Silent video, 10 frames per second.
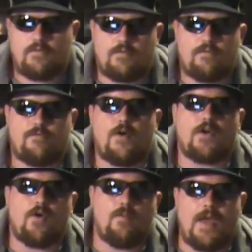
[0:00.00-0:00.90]

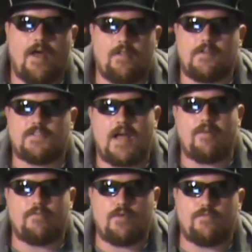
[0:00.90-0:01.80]
Fuck O'Malley.
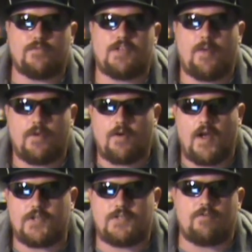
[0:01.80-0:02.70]
Stop voting for
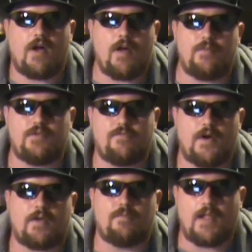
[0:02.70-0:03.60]
Democrats. They're robbing you
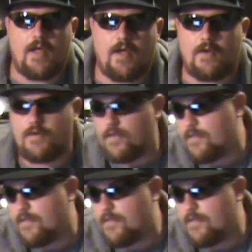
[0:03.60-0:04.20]
fucking blind.